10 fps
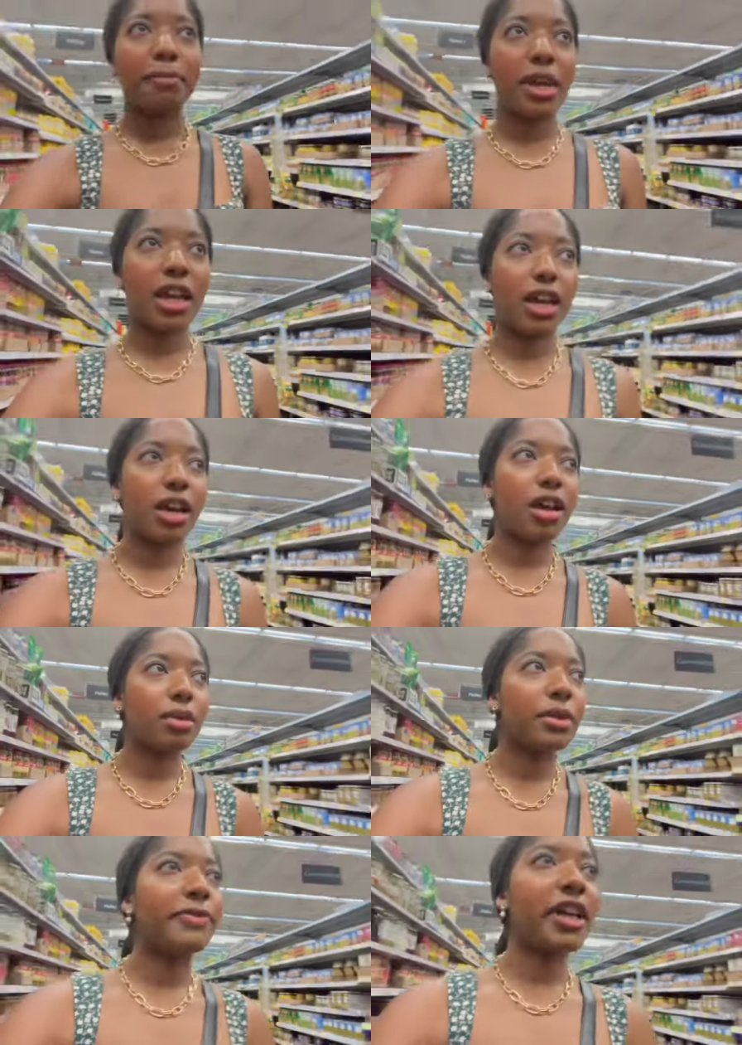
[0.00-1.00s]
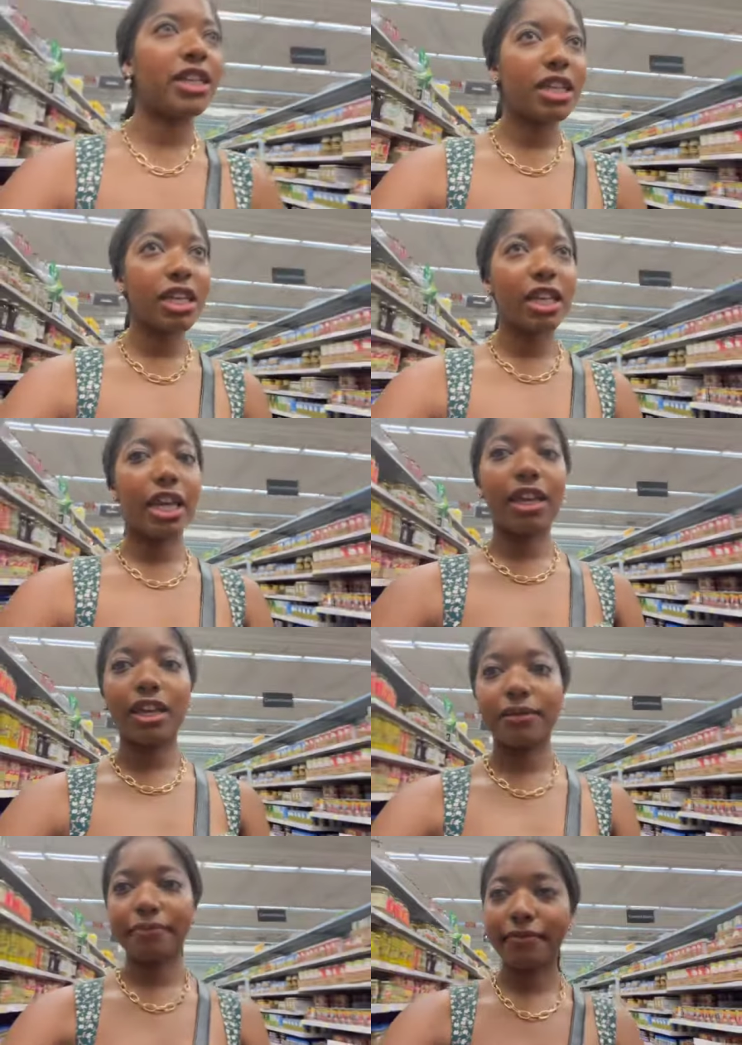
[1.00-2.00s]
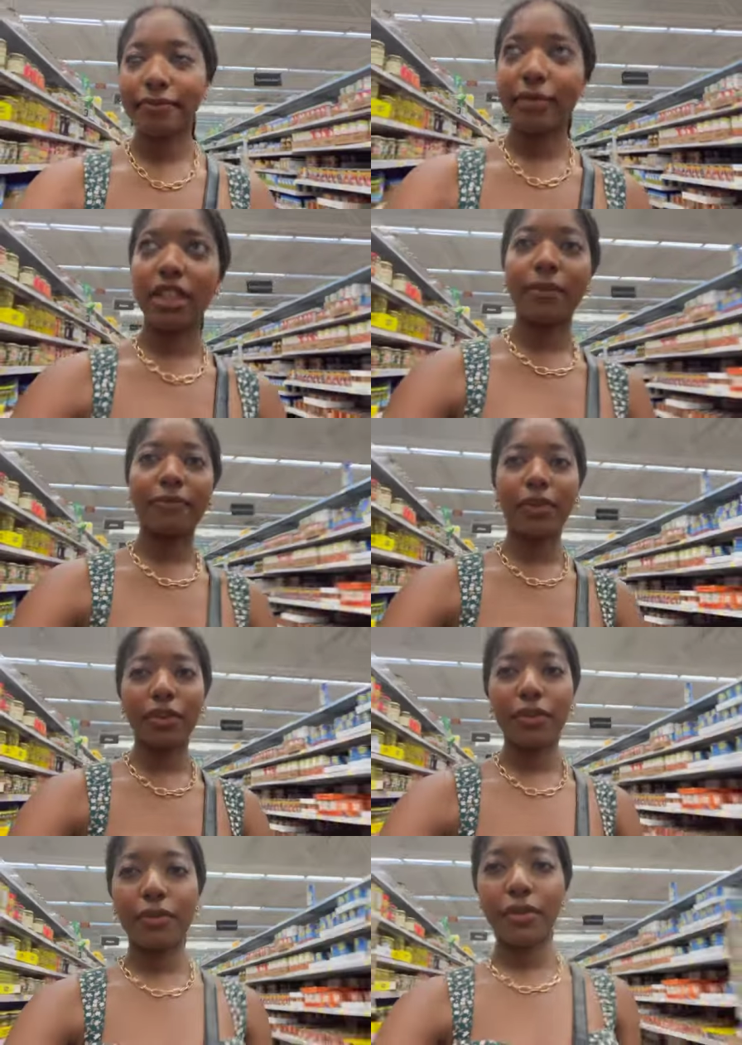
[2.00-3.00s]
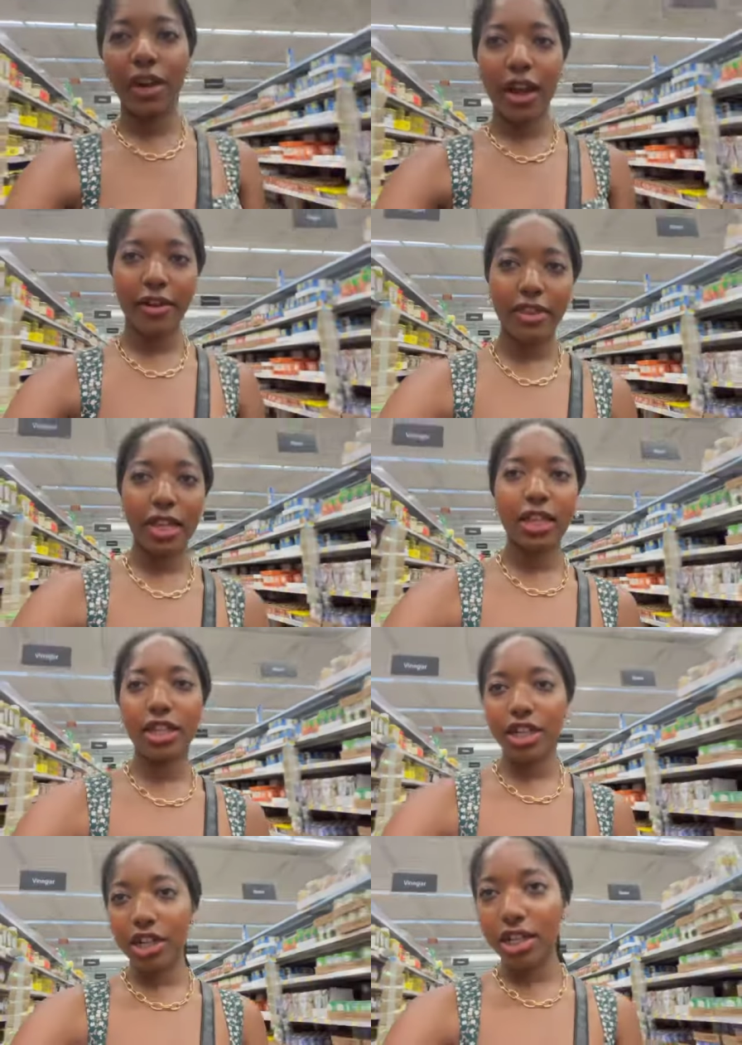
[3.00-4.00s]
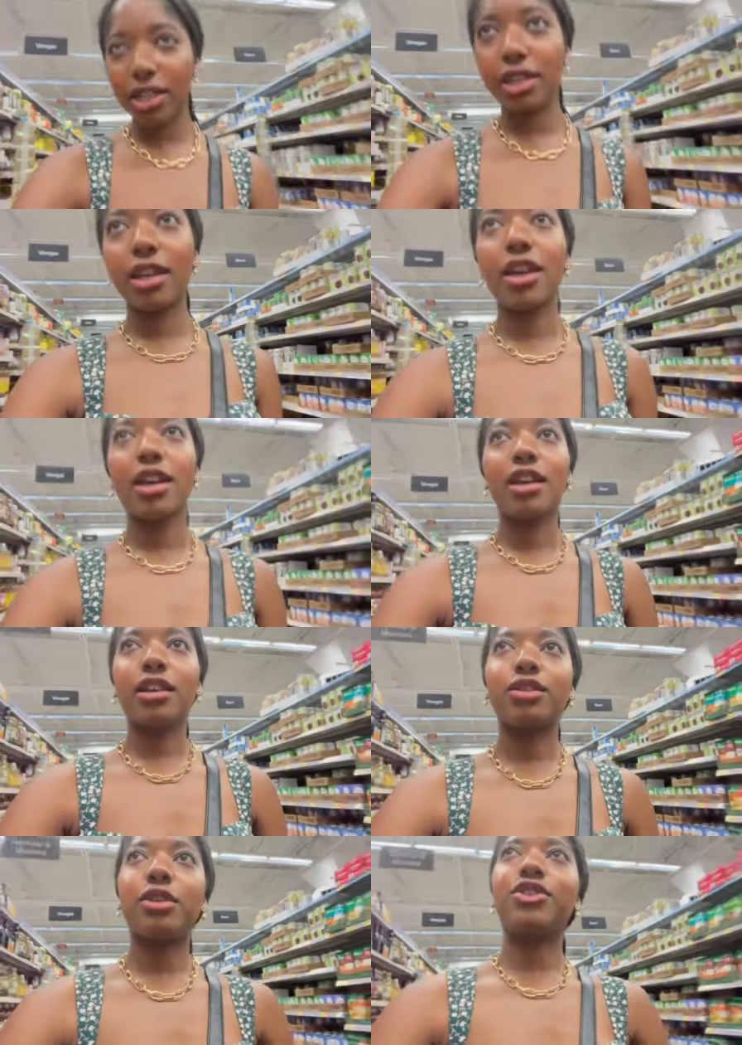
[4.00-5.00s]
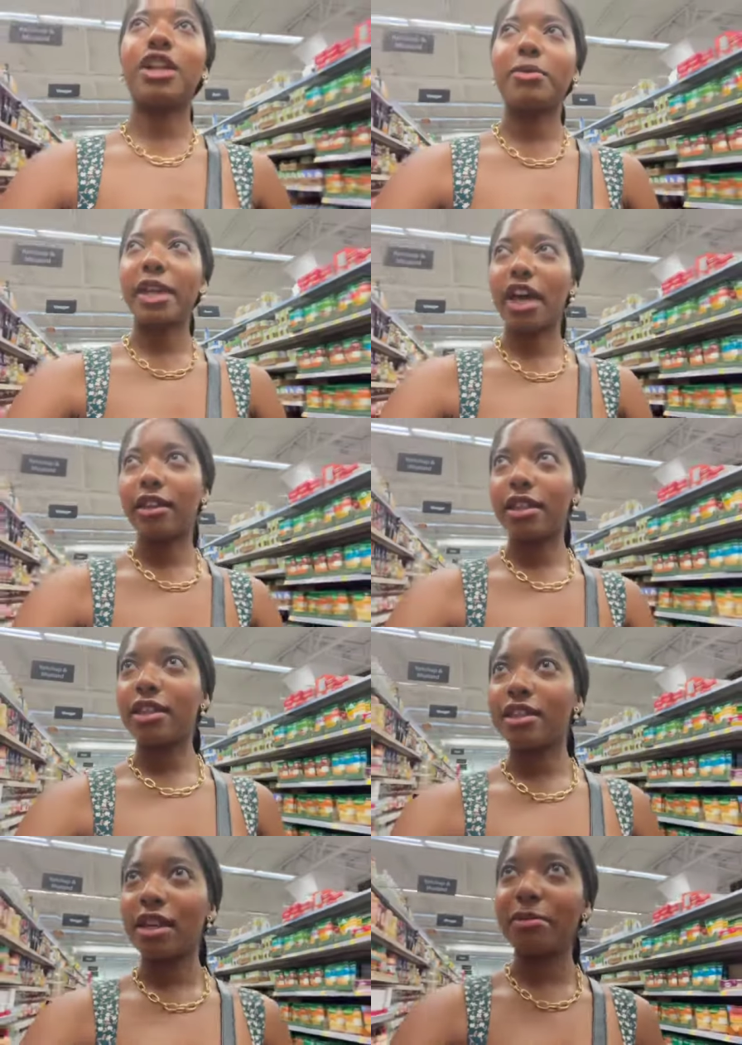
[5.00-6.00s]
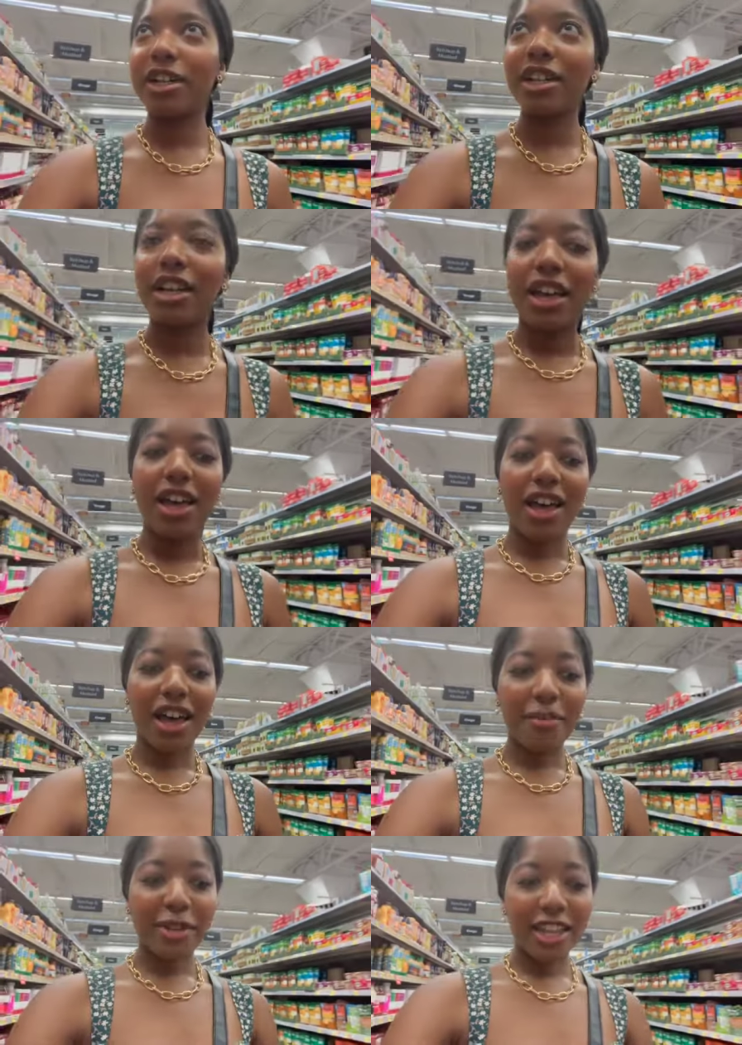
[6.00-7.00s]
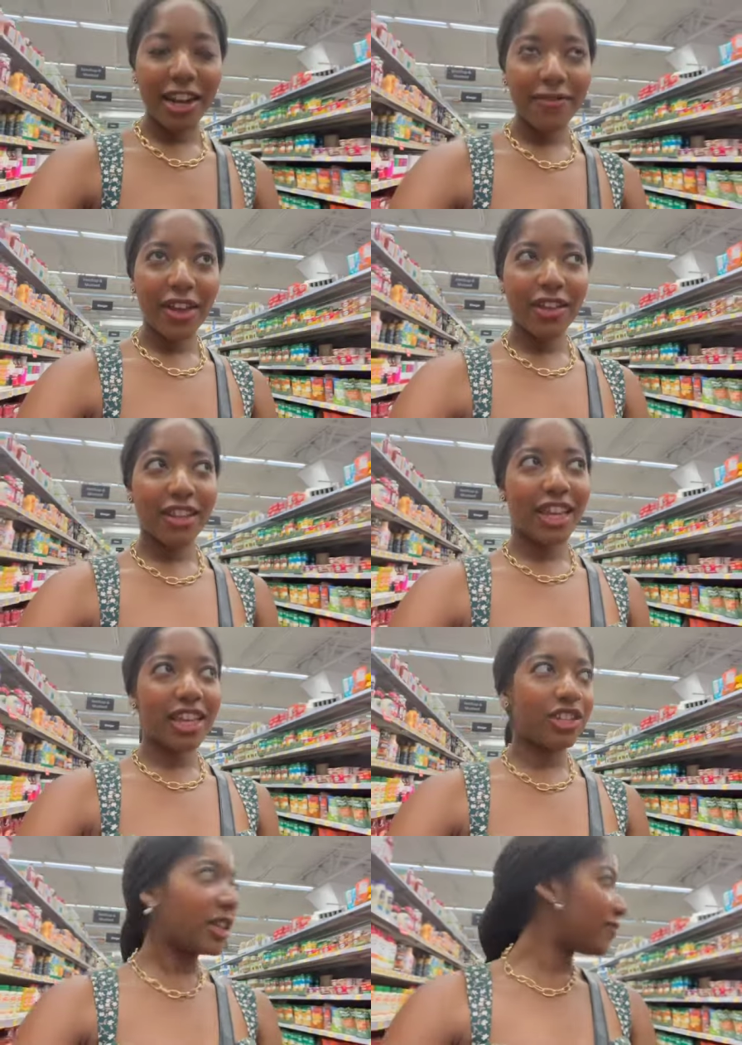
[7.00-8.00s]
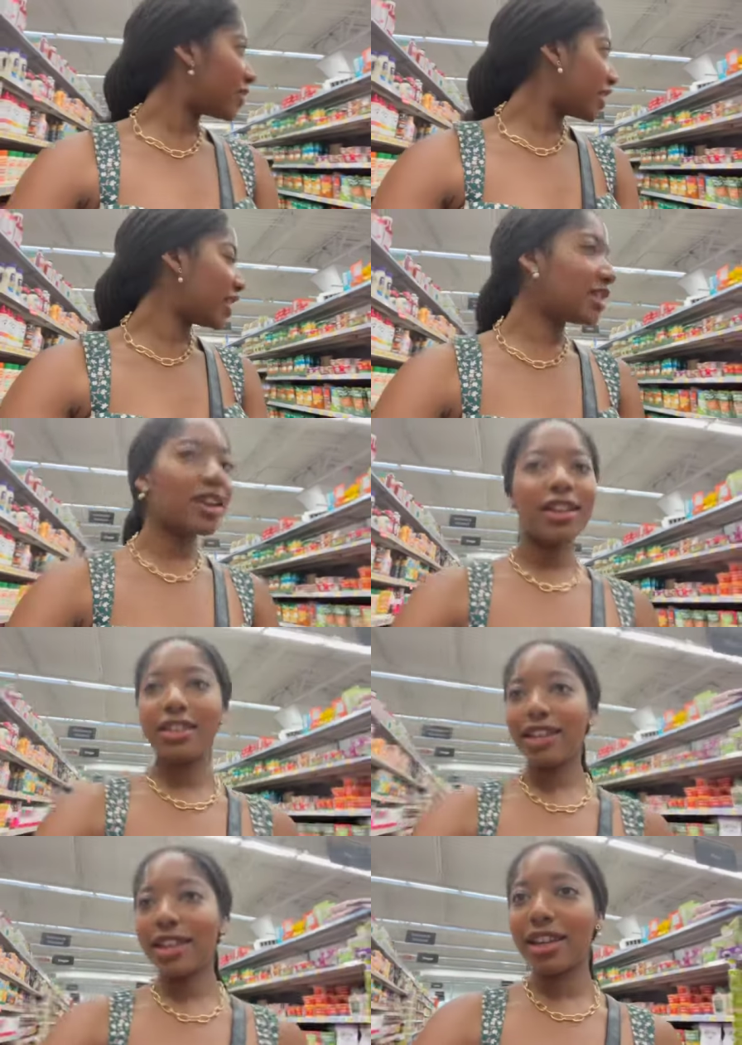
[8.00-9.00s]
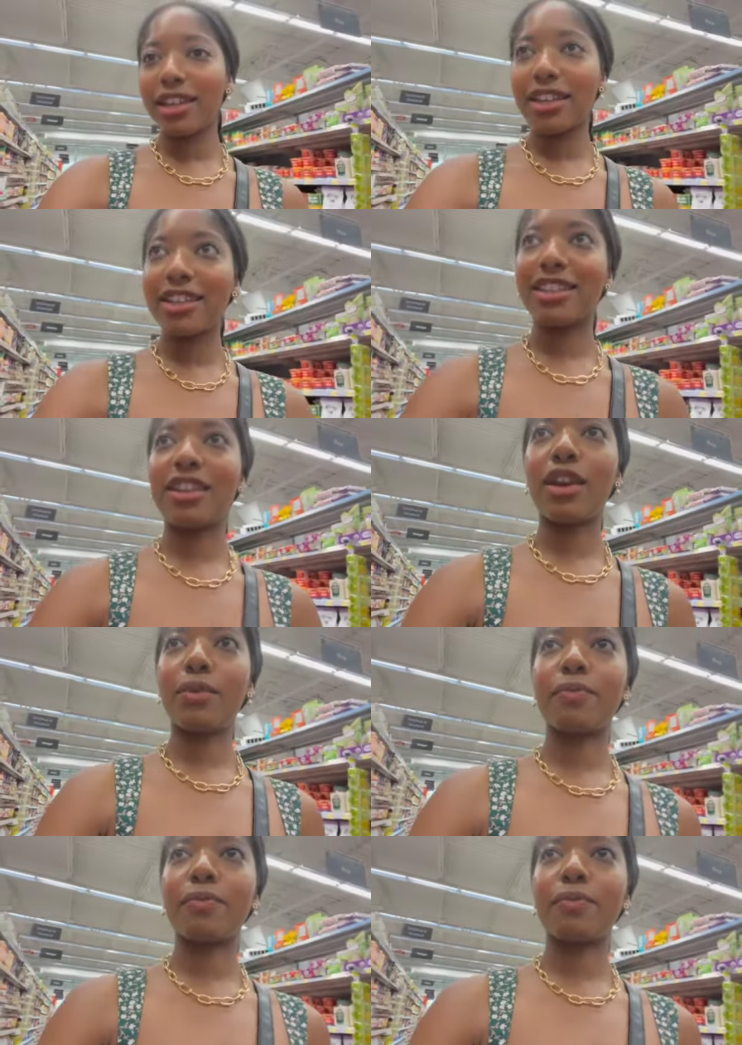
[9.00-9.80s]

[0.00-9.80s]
But uh, we're finding like food for healthy dinners because we're trying to be healthy this summer. Um, but then I found like a Chick-fil-A sauce thingy. Oh.